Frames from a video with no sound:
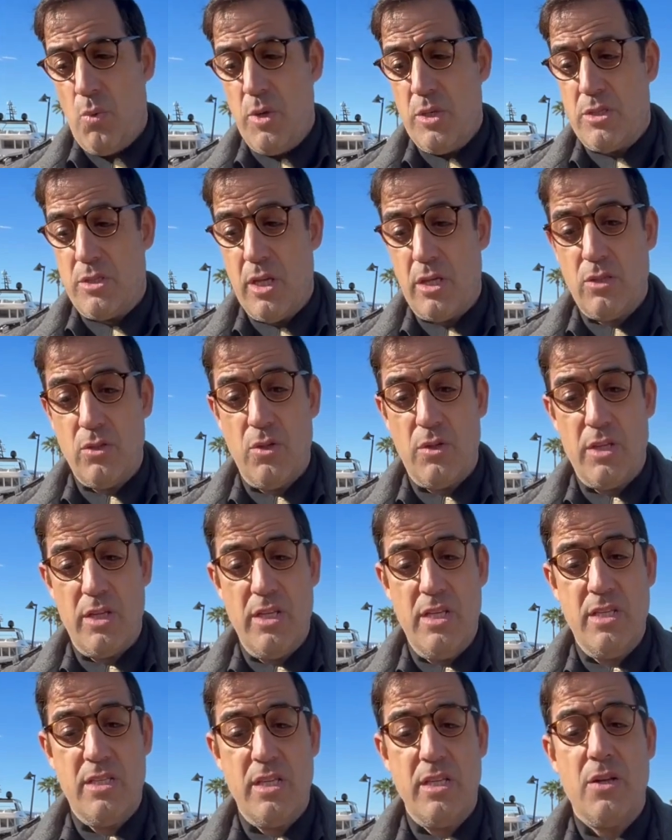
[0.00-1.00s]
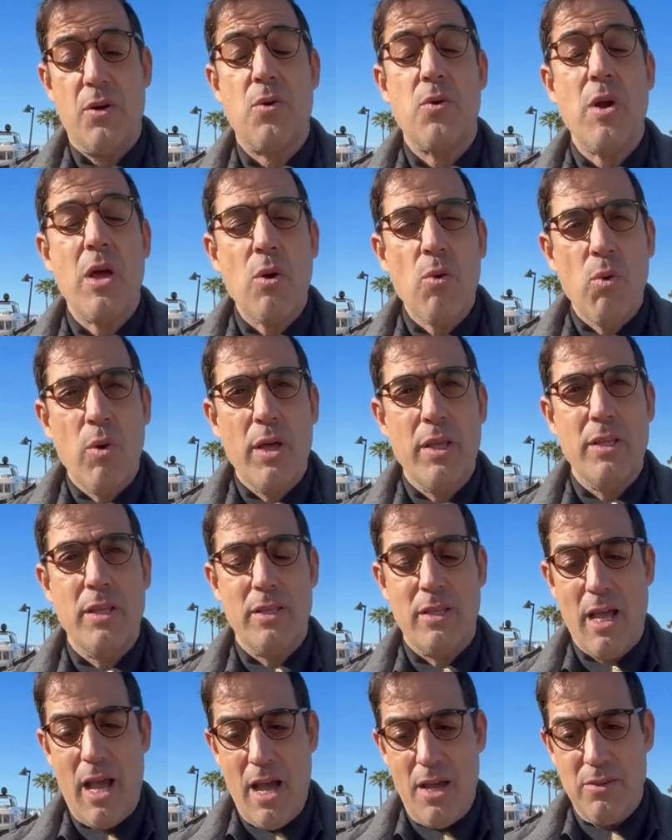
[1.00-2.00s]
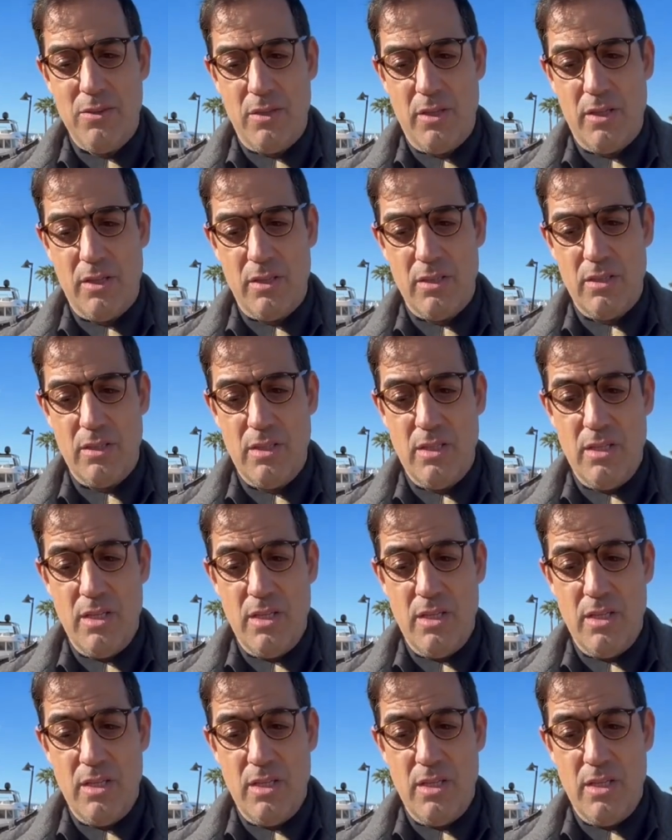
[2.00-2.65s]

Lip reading: Which sector is it regulated under?